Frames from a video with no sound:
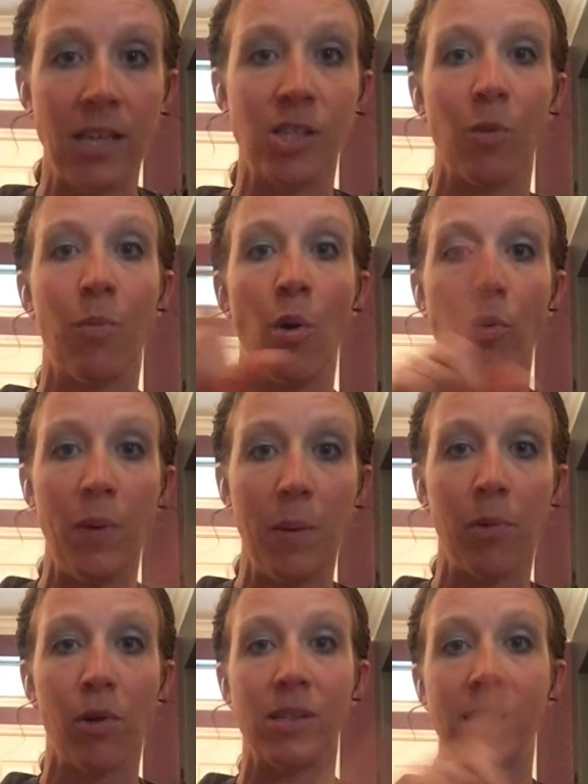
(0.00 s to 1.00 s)
So both
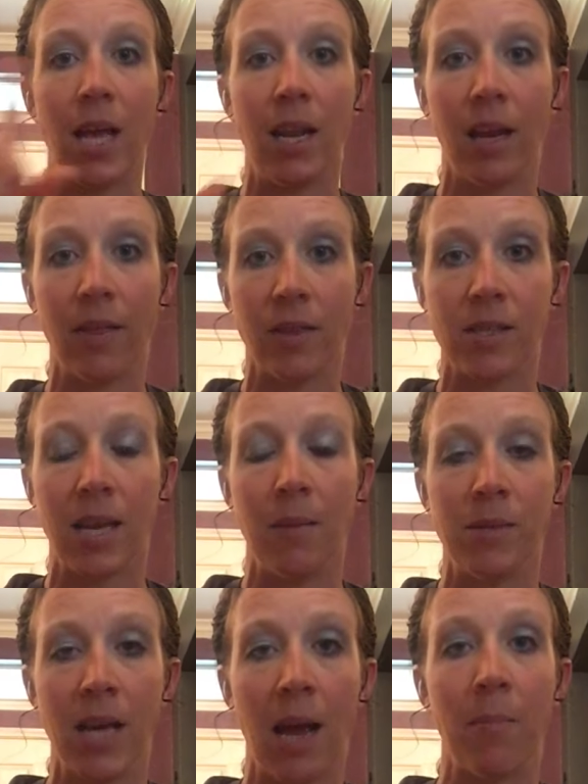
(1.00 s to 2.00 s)
people are setting at the same
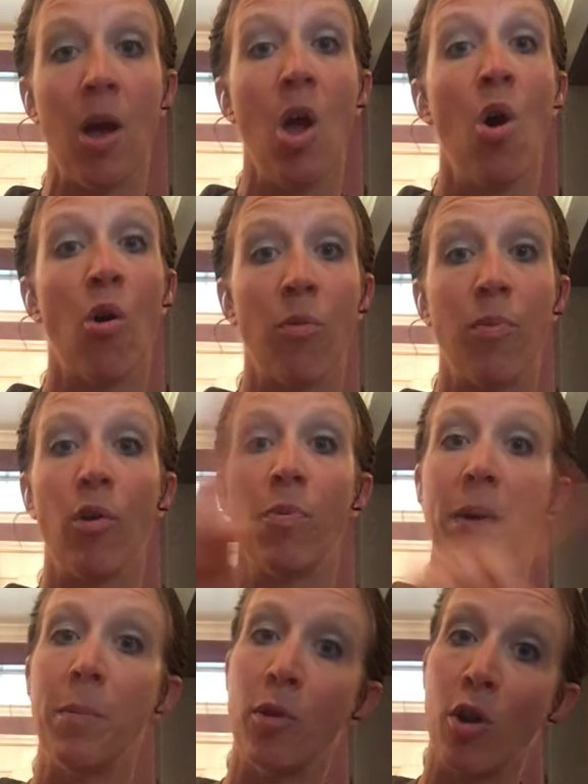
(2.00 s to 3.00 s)
time, or both
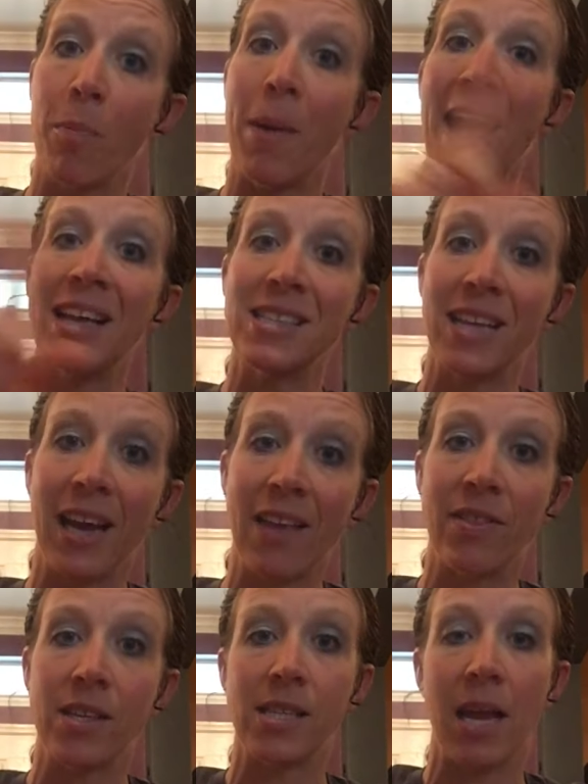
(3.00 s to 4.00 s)
people are passing at
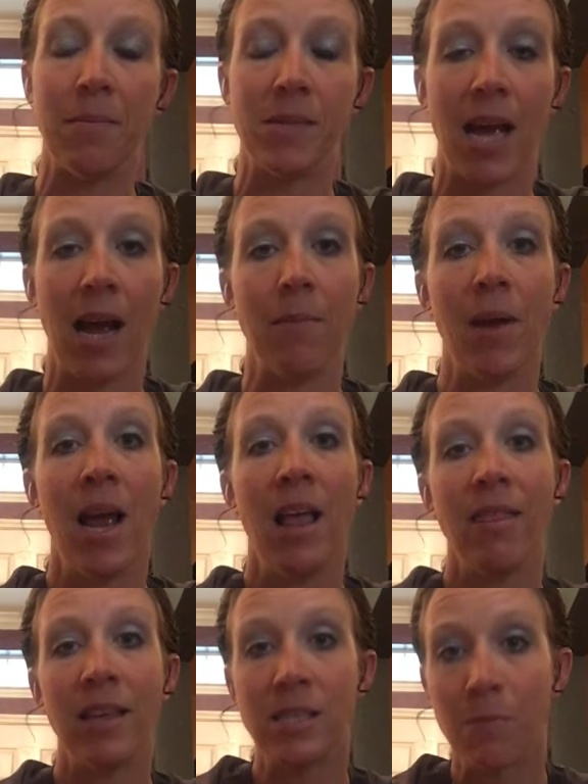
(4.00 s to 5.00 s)
the same time.
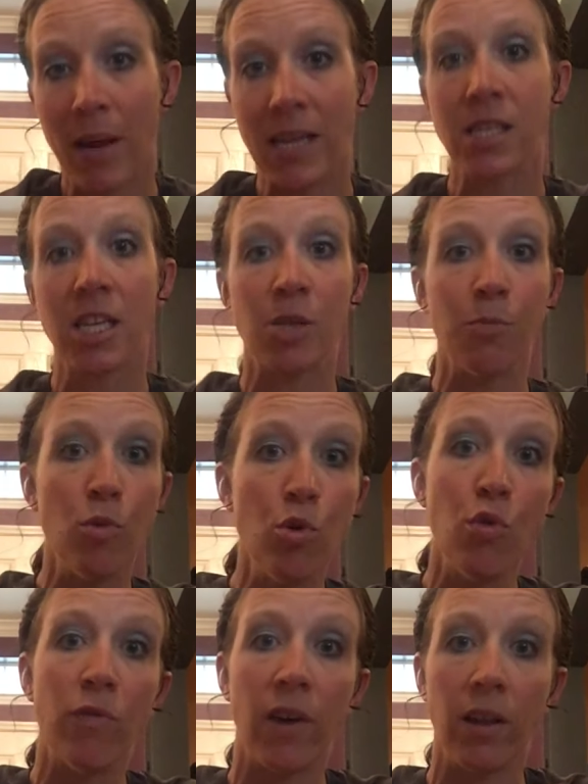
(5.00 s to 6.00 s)
This makes us
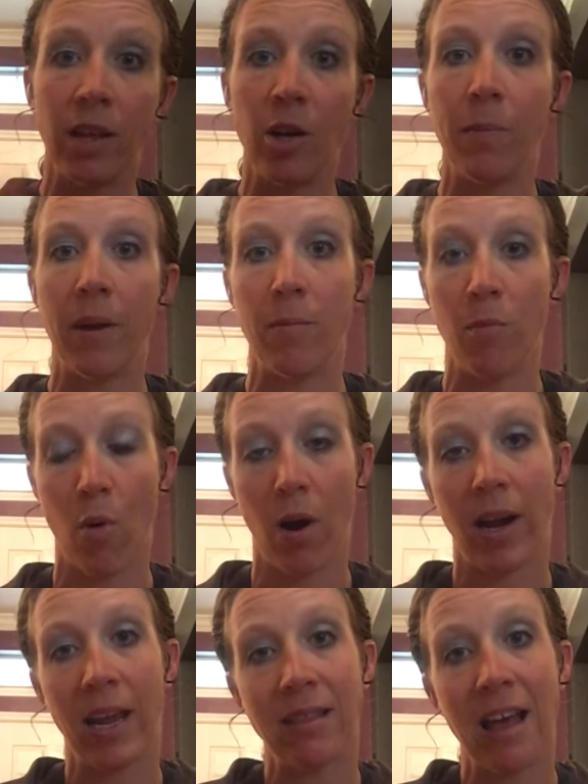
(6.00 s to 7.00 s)
move a little bit more,
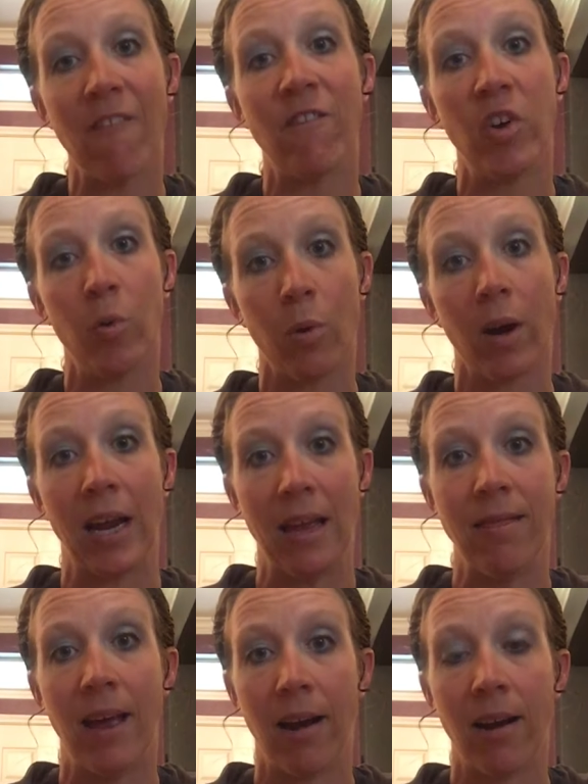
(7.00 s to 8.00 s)
get that footwork
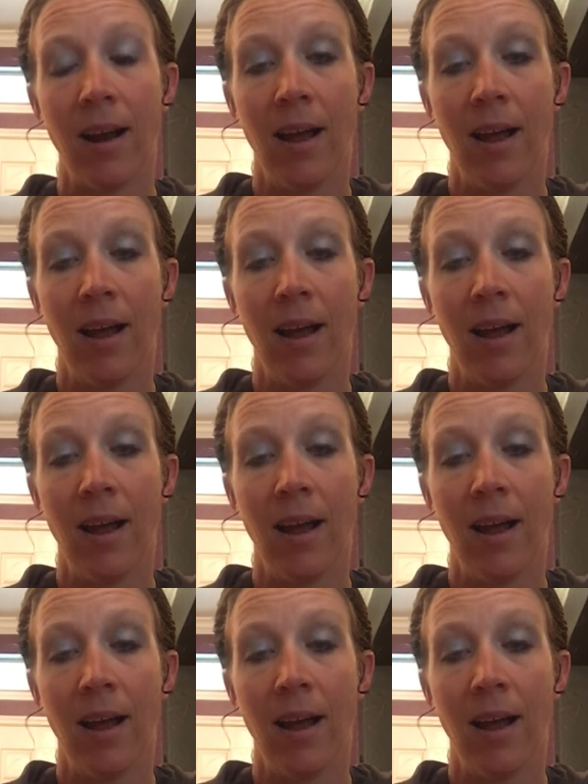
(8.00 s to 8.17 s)
in there.